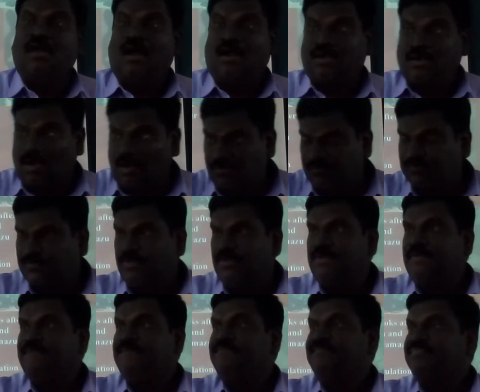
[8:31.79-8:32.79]
and
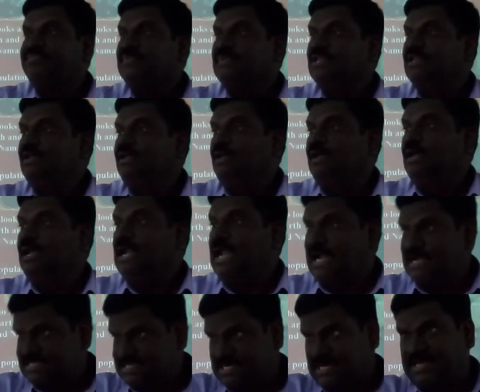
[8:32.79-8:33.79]
also
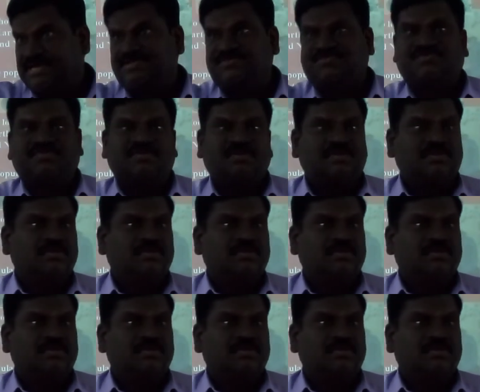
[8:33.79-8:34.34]
landslides,